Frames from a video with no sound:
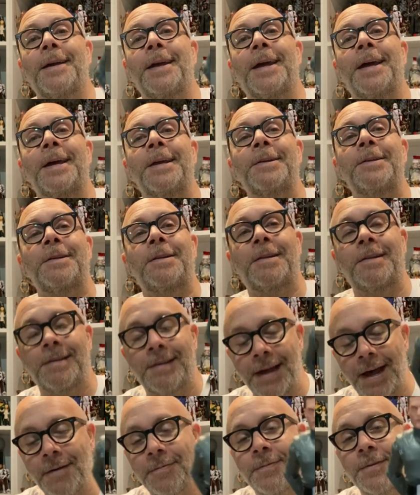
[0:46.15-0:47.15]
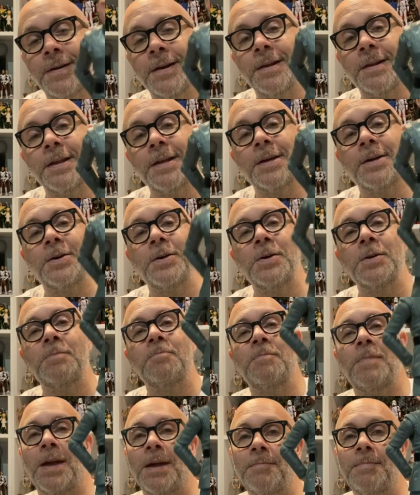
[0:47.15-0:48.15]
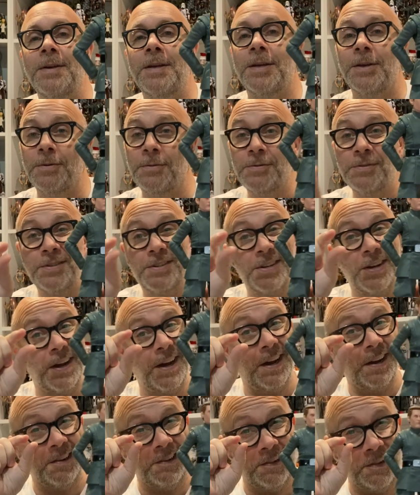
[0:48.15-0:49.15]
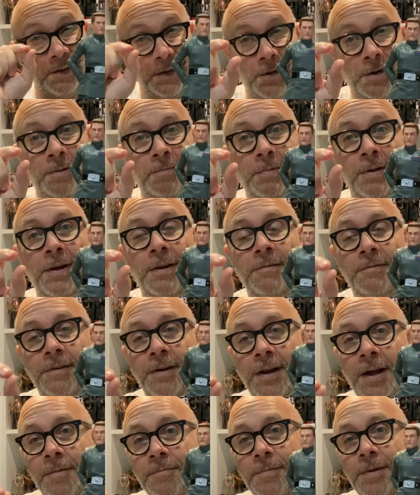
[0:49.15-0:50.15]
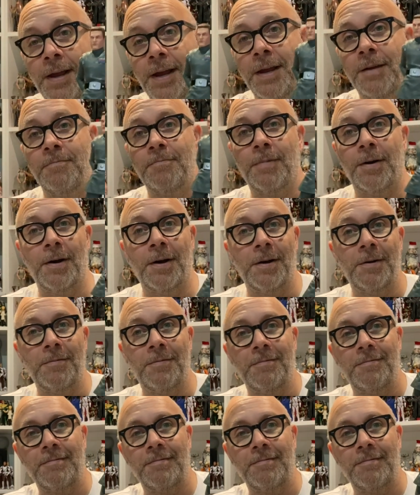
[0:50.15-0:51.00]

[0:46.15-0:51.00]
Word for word: It definitely could maybe use a little bit of an update, but